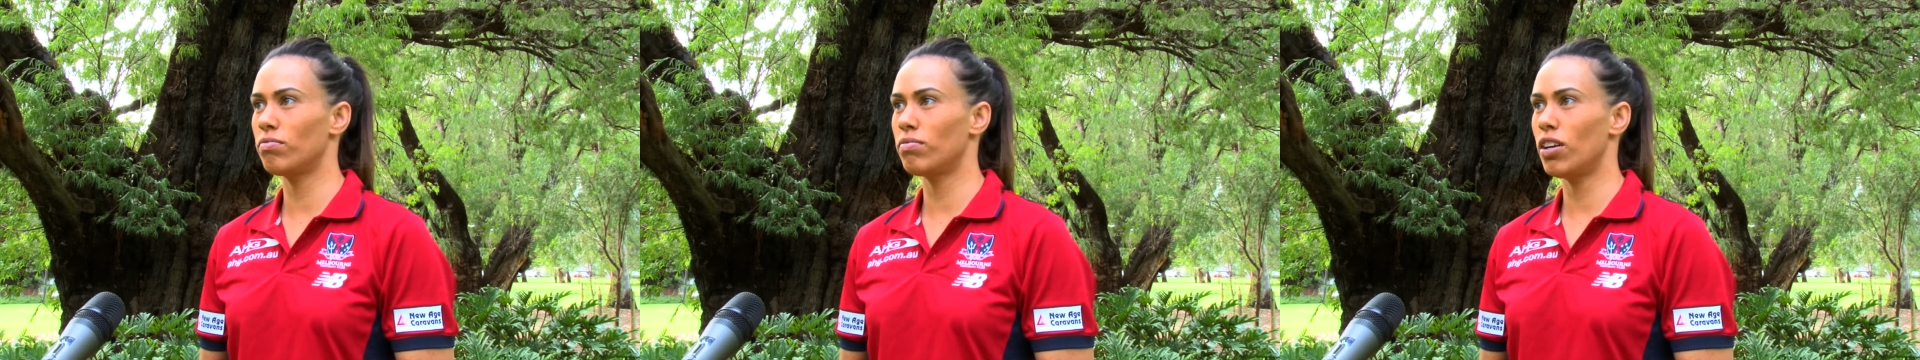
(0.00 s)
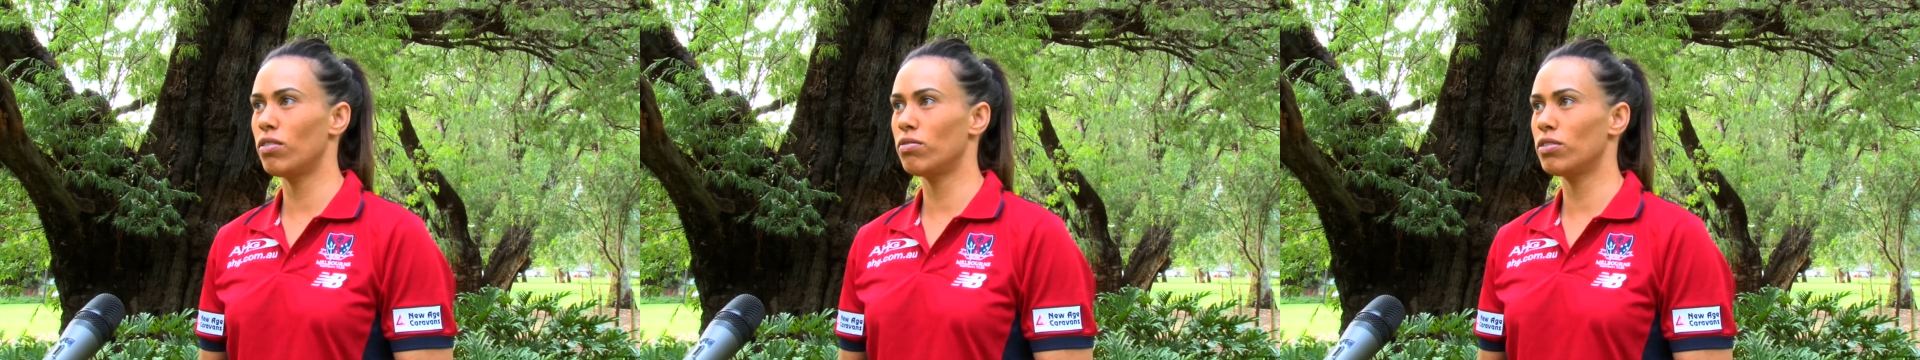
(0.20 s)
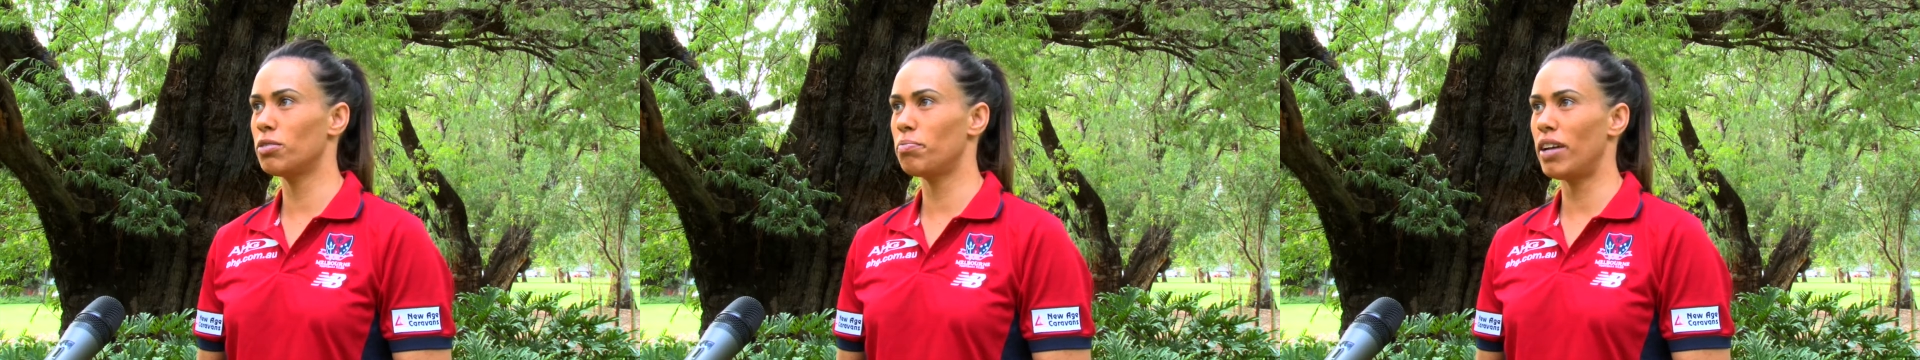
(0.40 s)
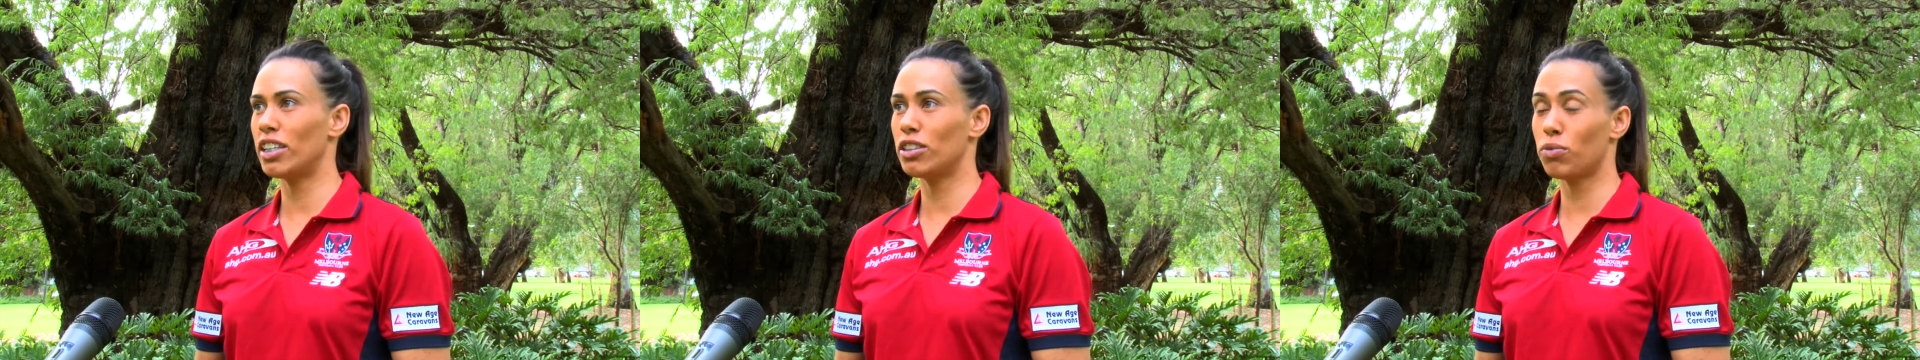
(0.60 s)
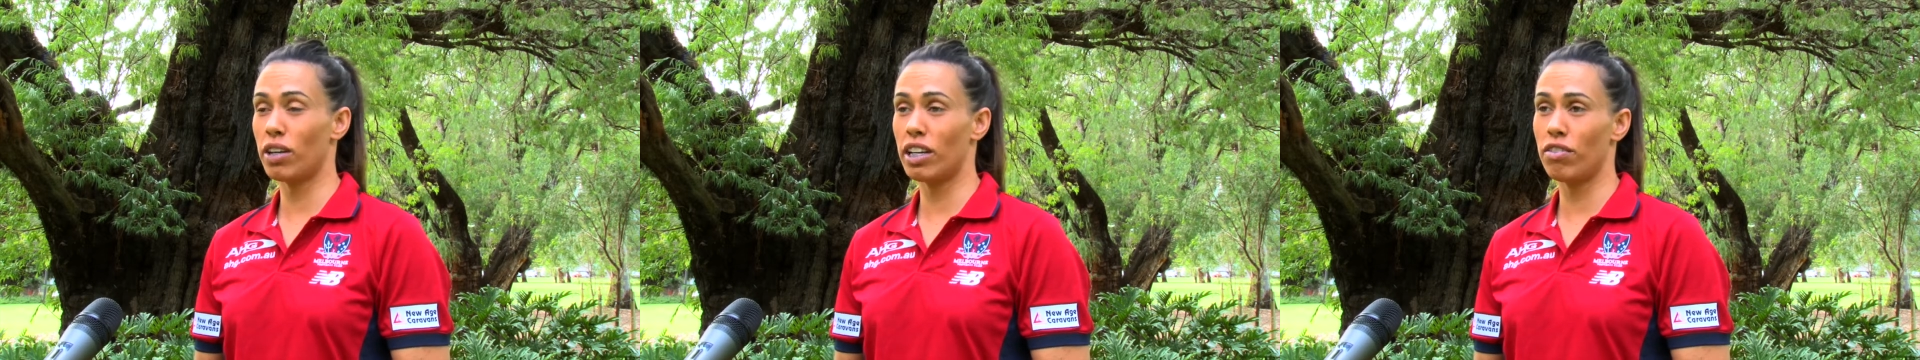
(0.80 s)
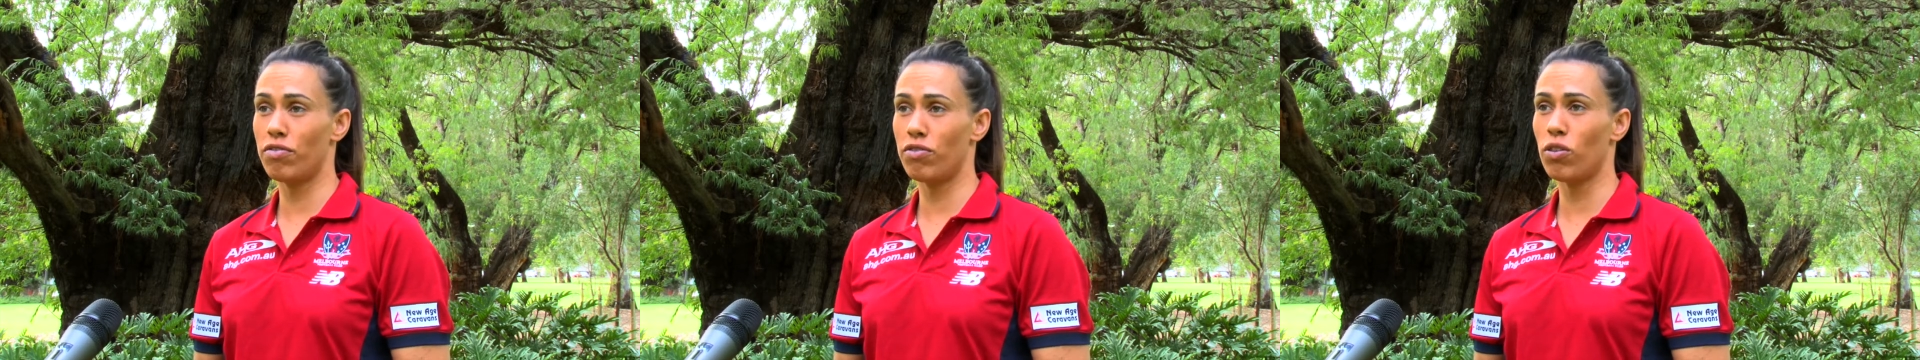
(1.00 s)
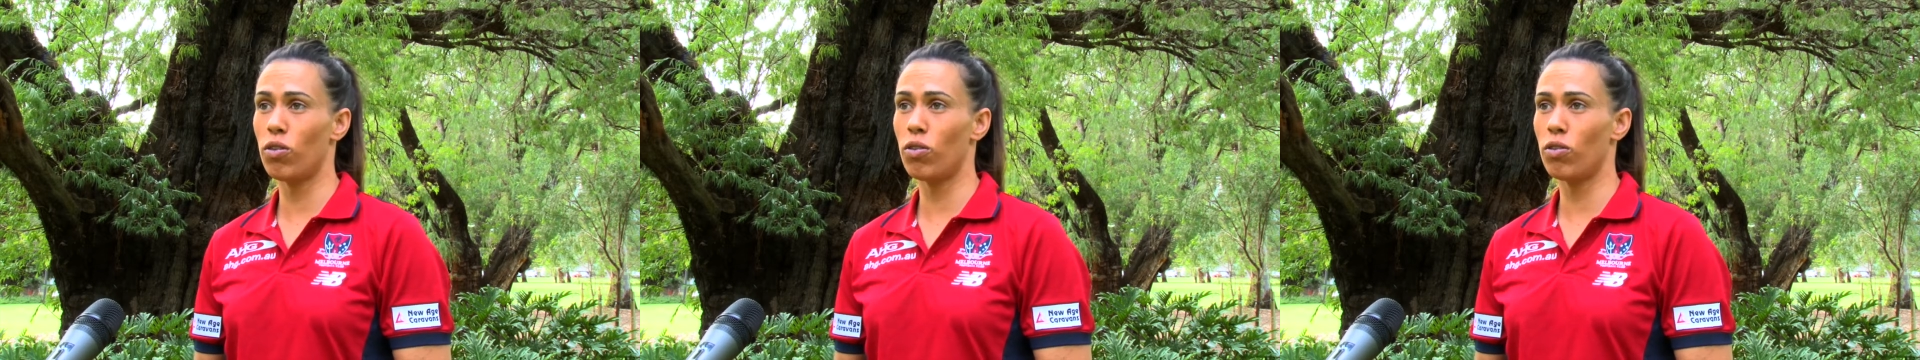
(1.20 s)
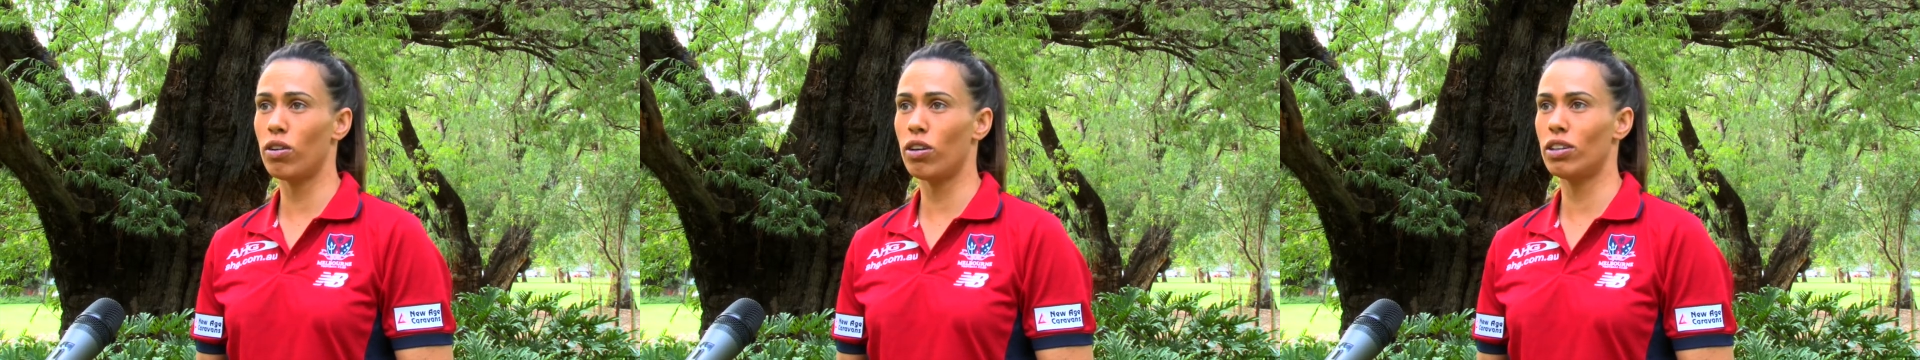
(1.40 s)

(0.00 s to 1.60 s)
I was about 24,